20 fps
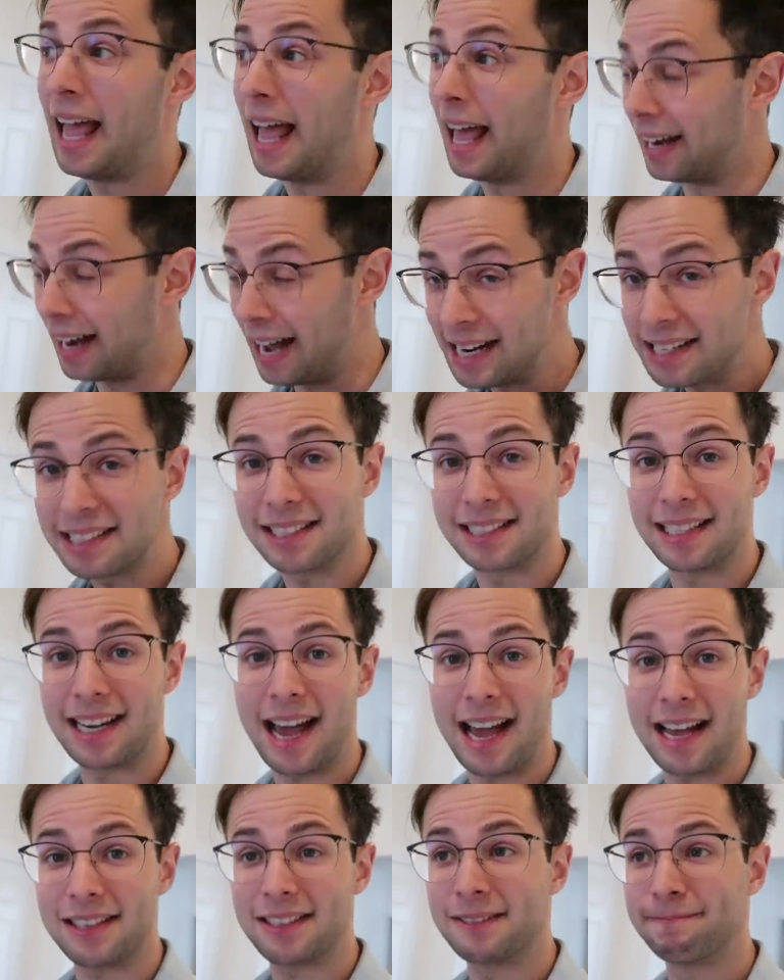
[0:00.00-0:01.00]
And I
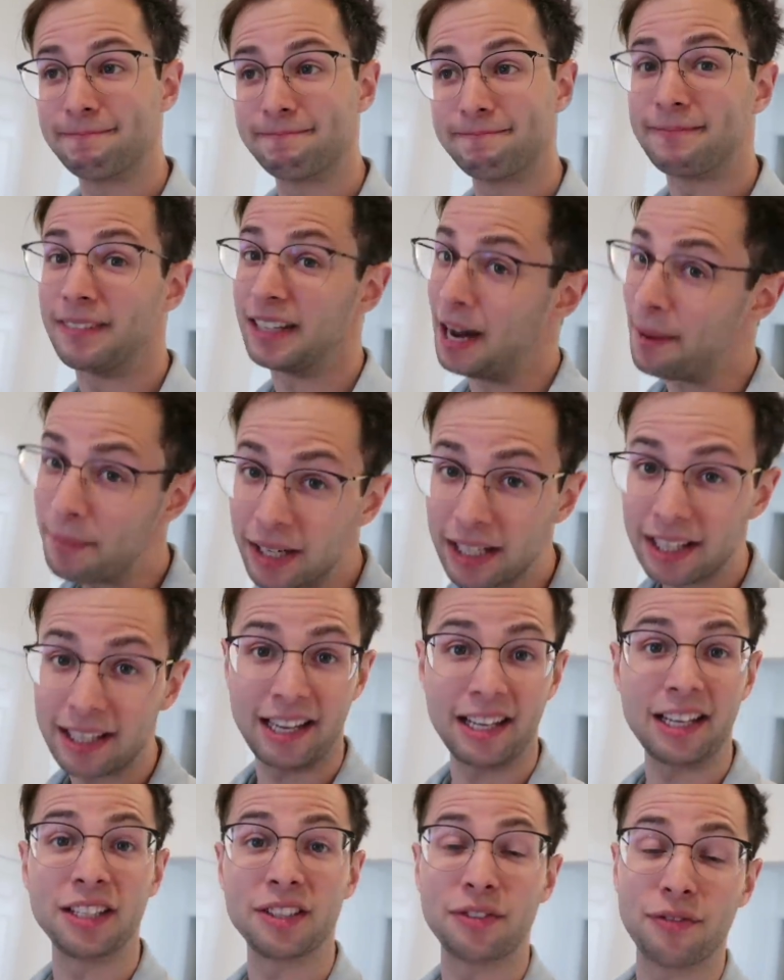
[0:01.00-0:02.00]
decide that I'm gonna
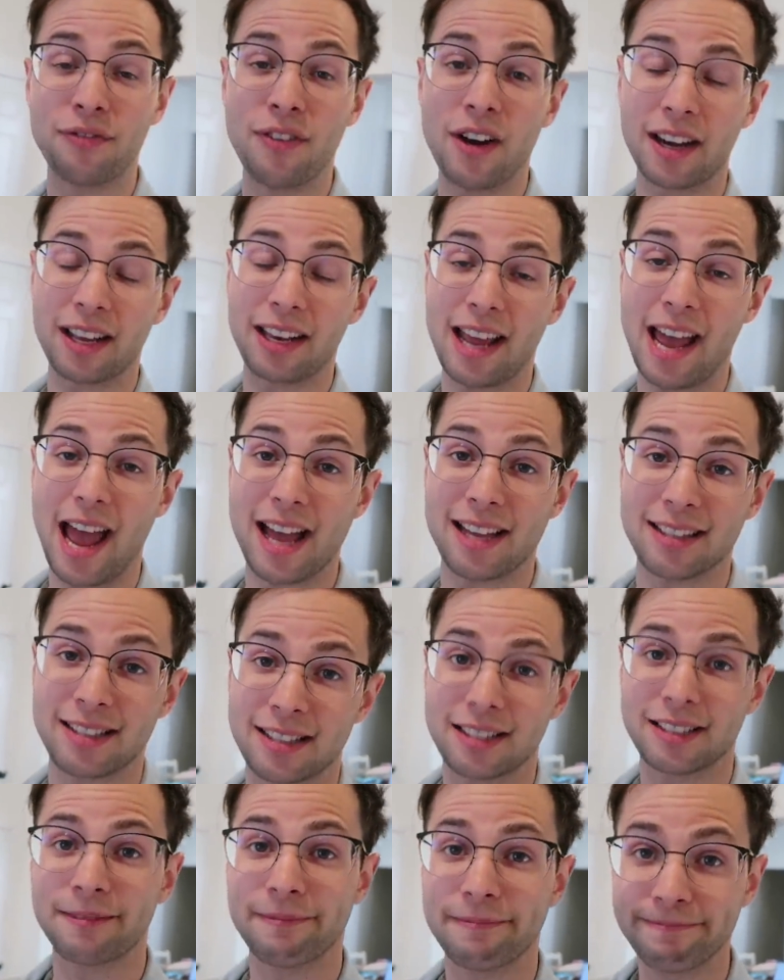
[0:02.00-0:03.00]
kick its fucking
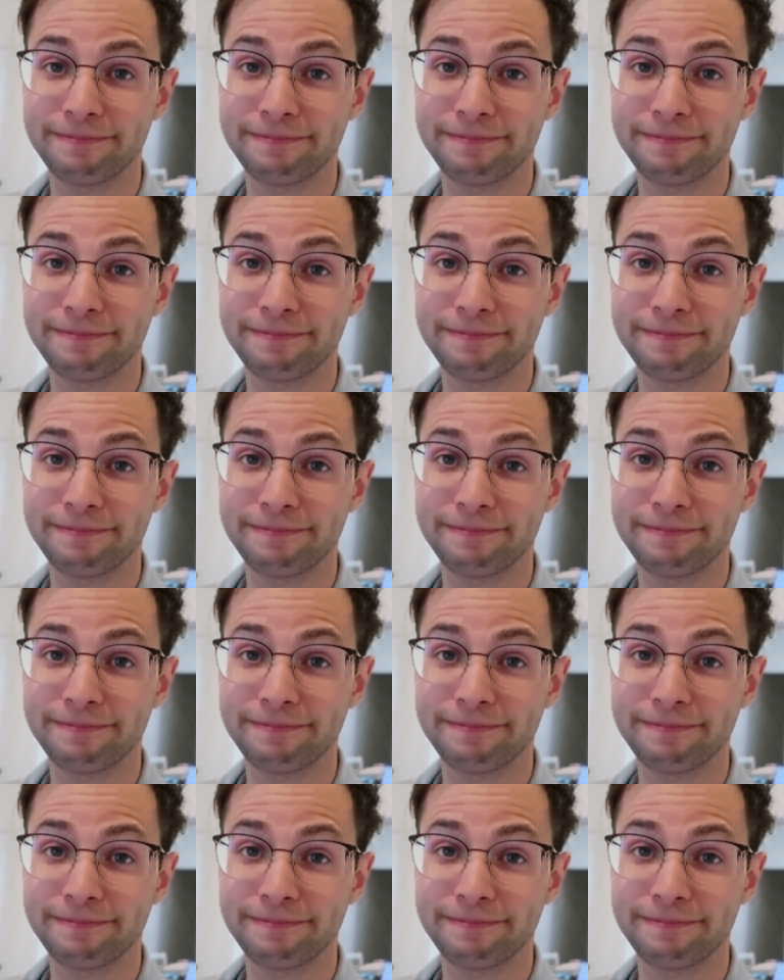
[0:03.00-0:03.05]
ass